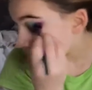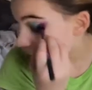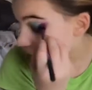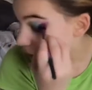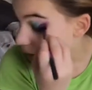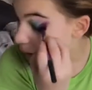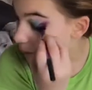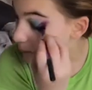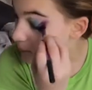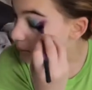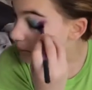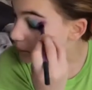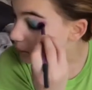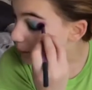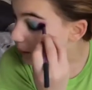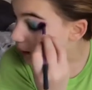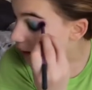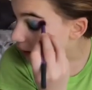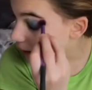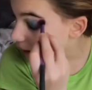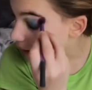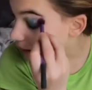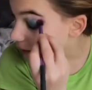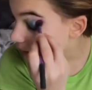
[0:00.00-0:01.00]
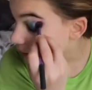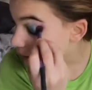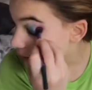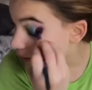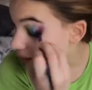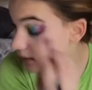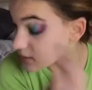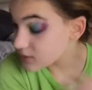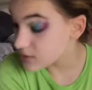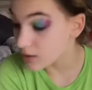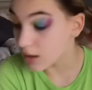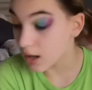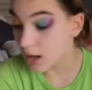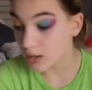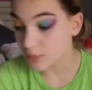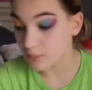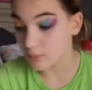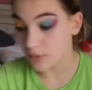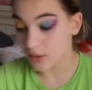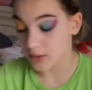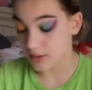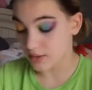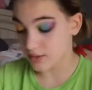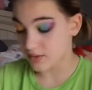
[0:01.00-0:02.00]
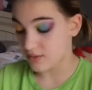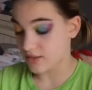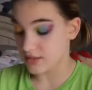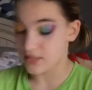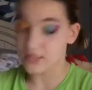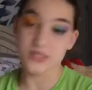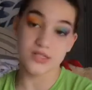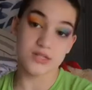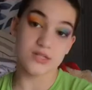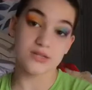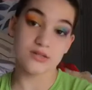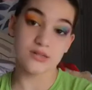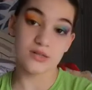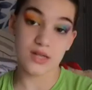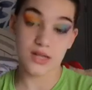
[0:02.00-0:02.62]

Um, but that's not what this is.